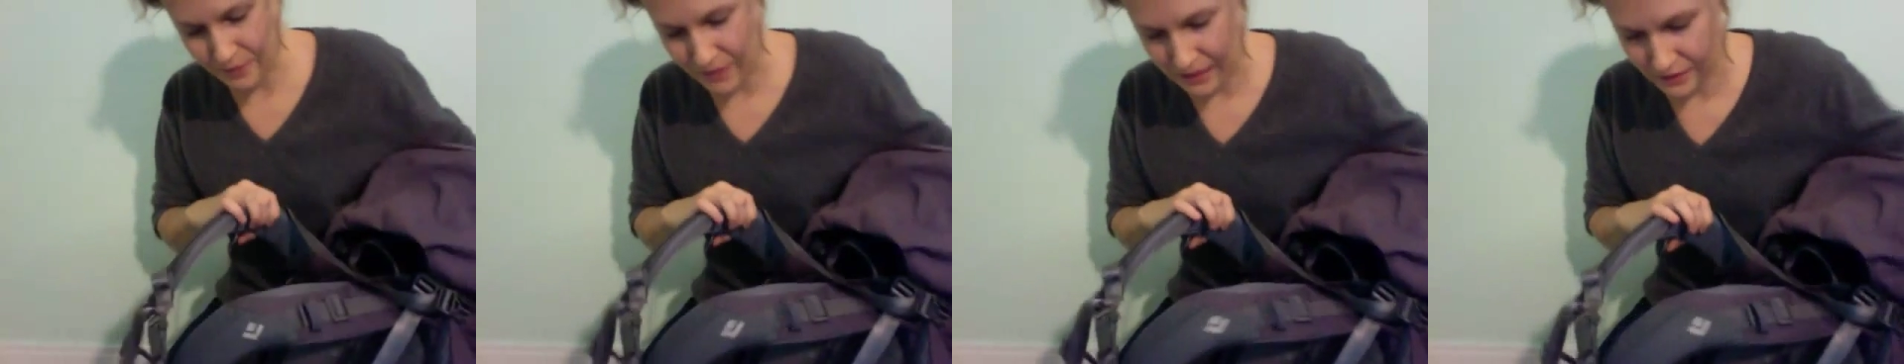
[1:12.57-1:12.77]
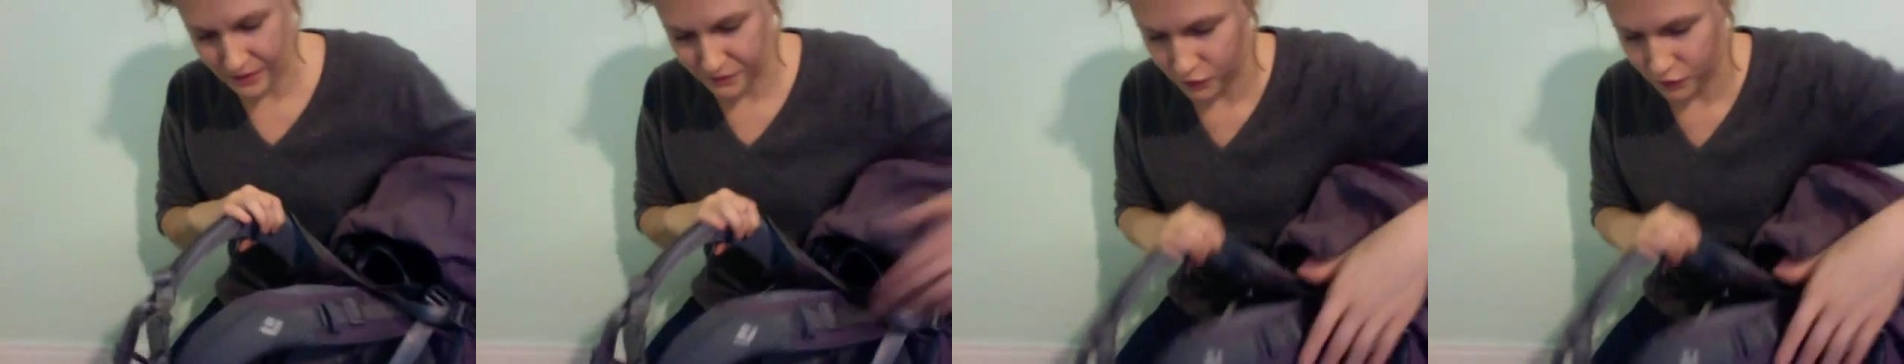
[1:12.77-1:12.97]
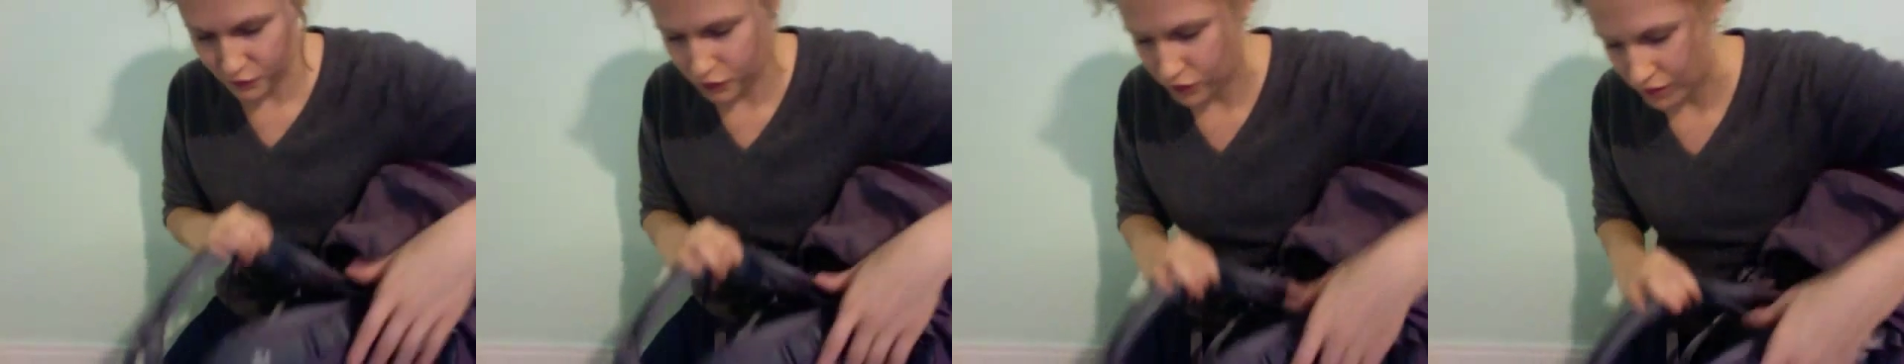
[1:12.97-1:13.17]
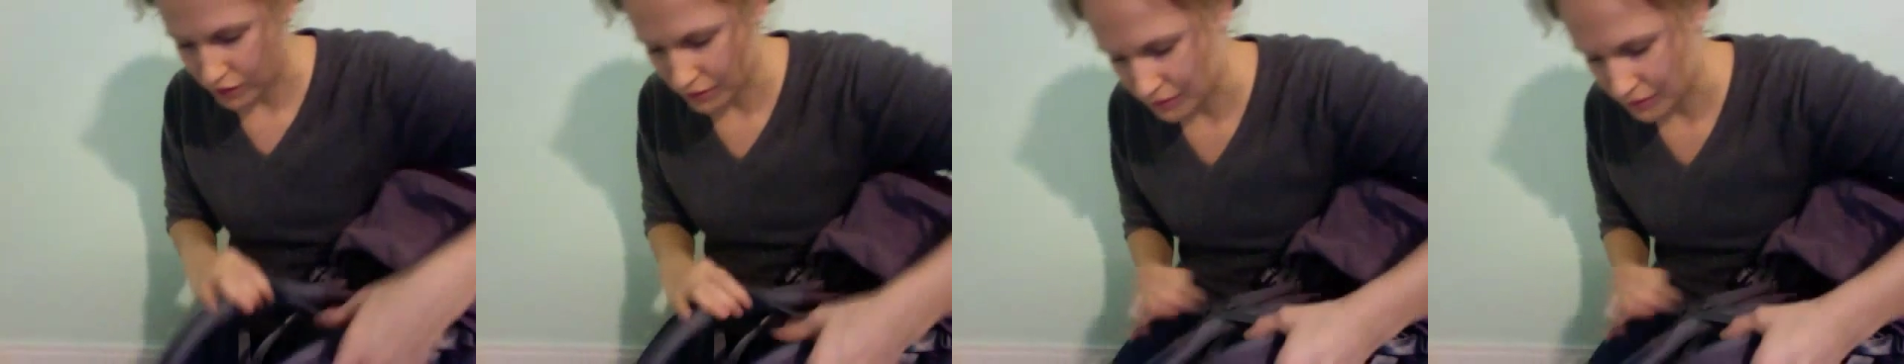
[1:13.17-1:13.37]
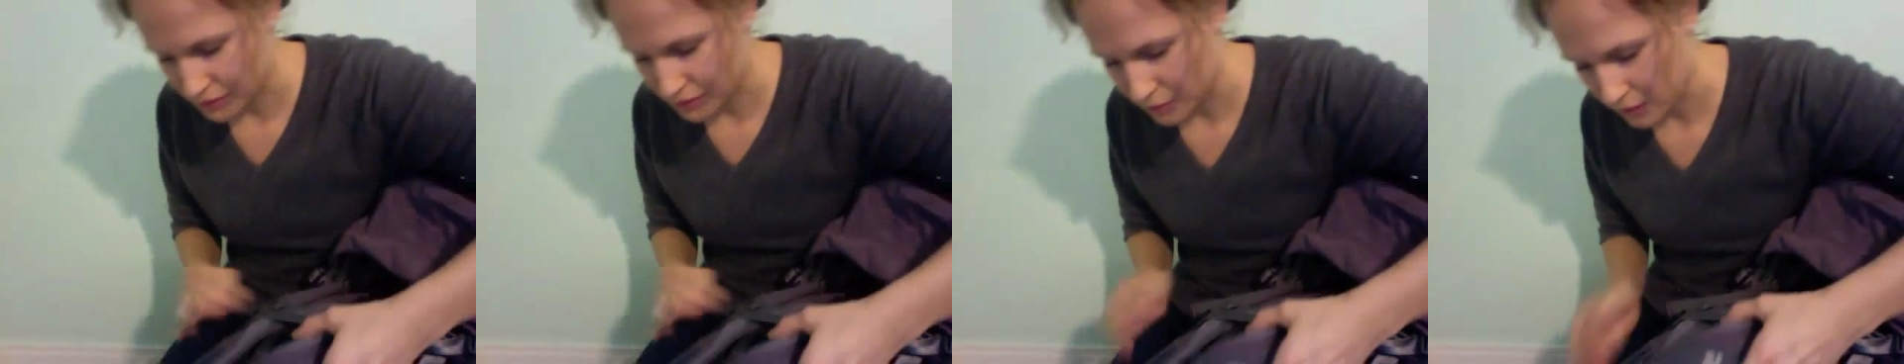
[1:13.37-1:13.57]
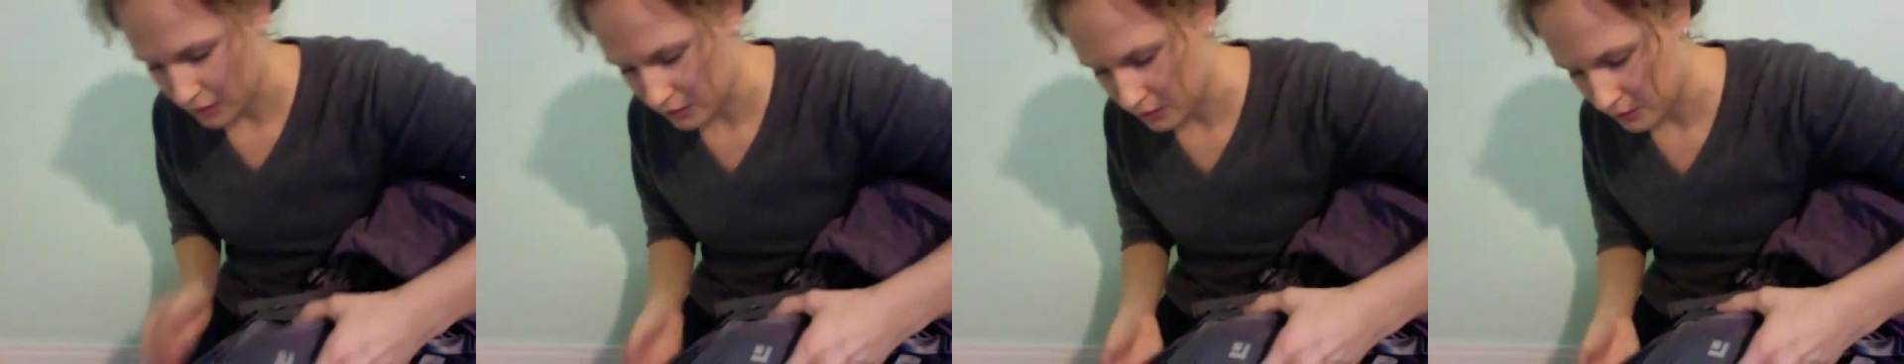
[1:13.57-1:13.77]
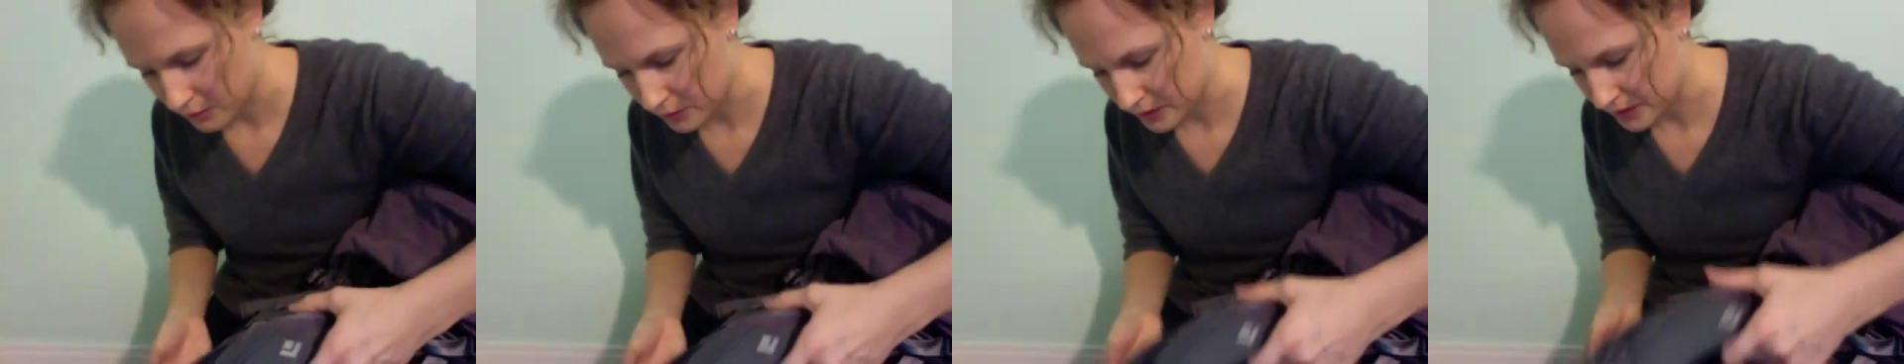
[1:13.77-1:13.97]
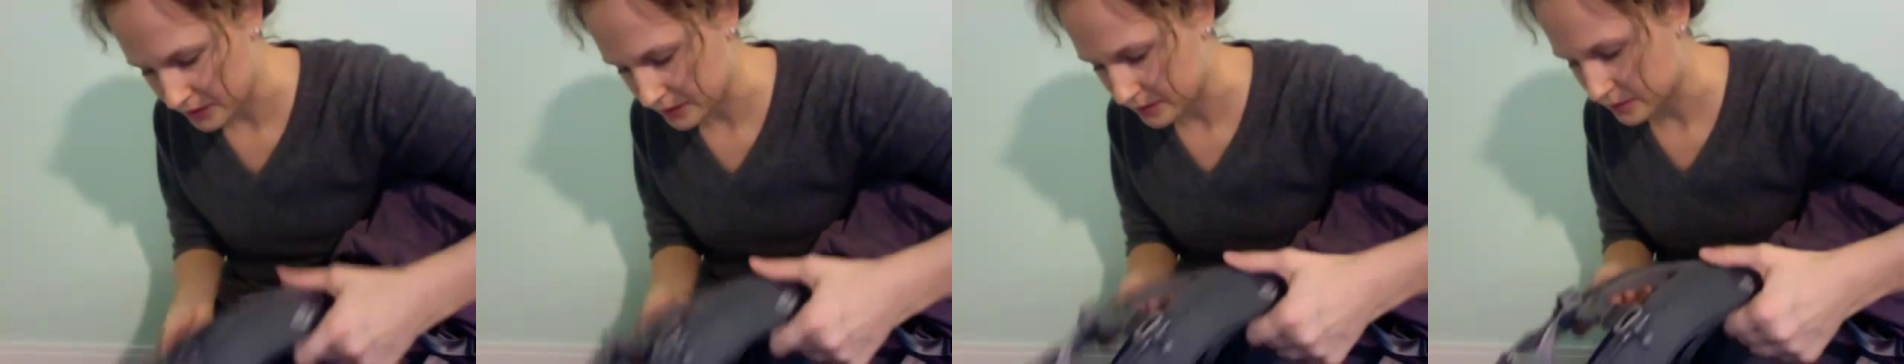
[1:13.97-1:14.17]
men's version is
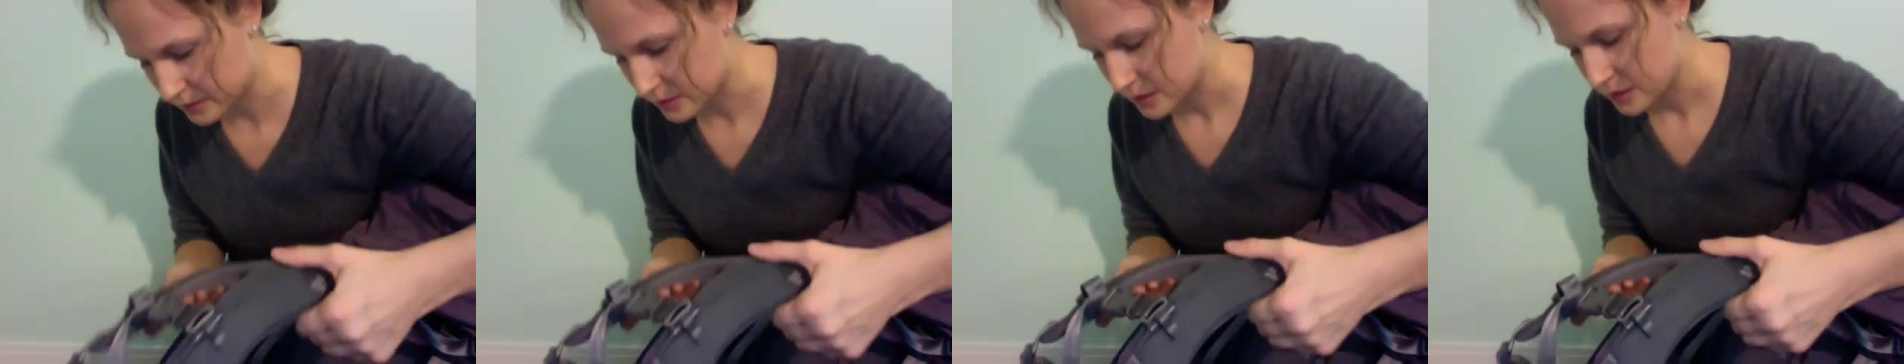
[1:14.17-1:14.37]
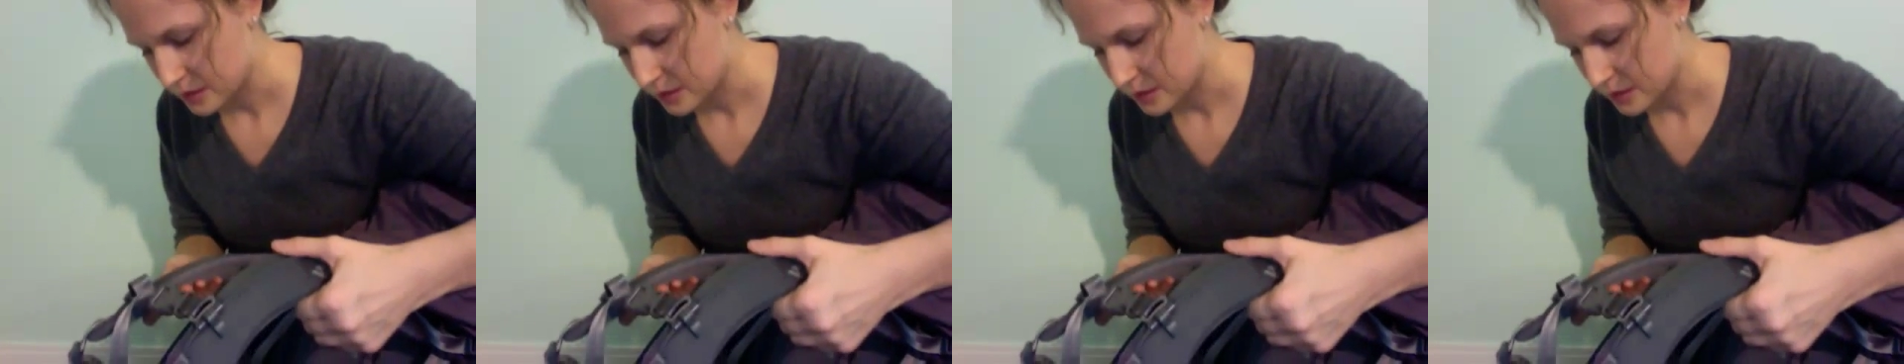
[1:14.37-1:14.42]
probably